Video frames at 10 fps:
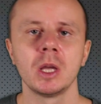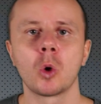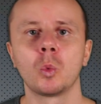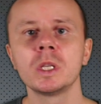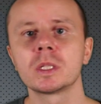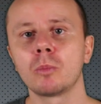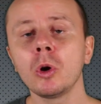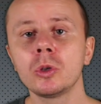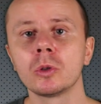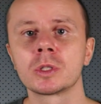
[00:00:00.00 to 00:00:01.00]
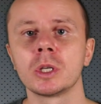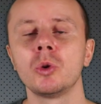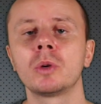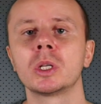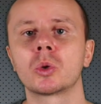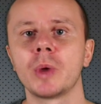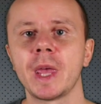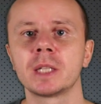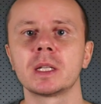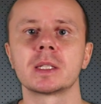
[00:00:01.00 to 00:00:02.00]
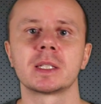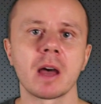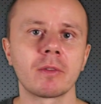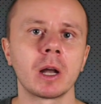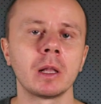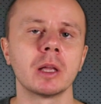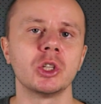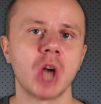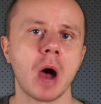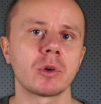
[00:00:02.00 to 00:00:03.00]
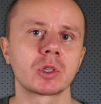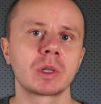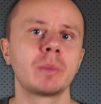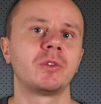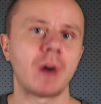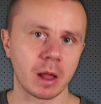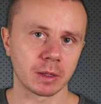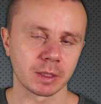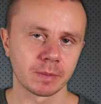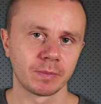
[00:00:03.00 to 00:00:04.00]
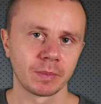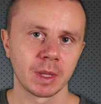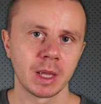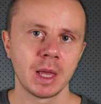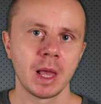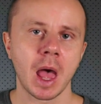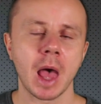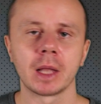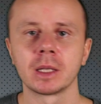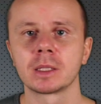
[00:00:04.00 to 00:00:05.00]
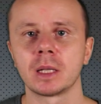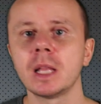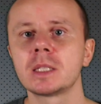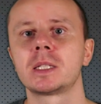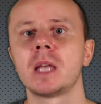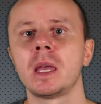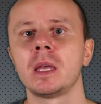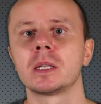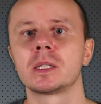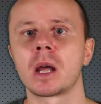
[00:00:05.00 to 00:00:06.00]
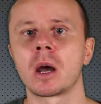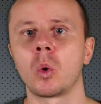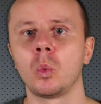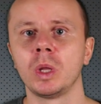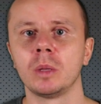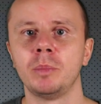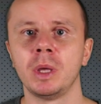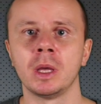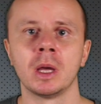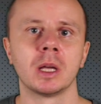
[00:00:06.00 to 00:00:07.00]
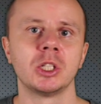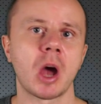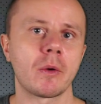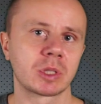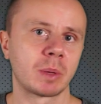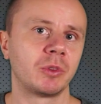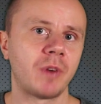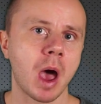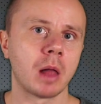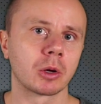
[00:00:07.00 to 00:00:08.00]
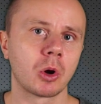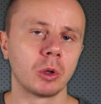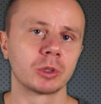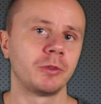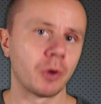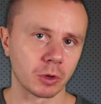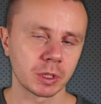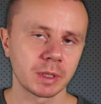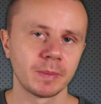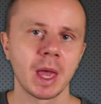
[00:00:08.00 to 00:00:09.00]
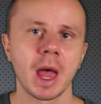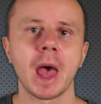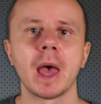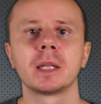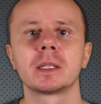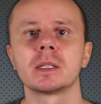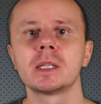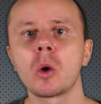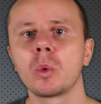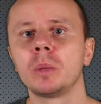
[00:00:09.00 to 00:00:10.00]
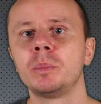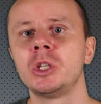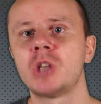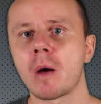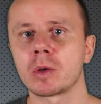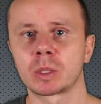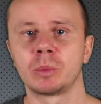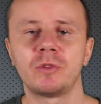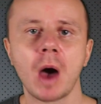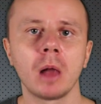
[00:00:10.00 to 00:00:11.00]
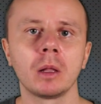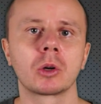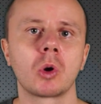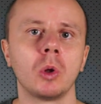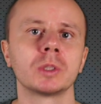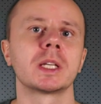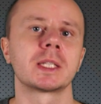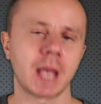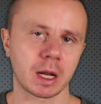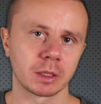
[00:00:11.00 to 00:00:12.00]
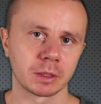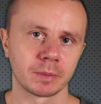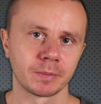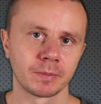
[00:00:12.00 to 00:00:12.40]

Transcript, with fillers: With modules you can create several JavaScript files. And let's say there will be JavaScript file called first, and there will be JavaScript file called second.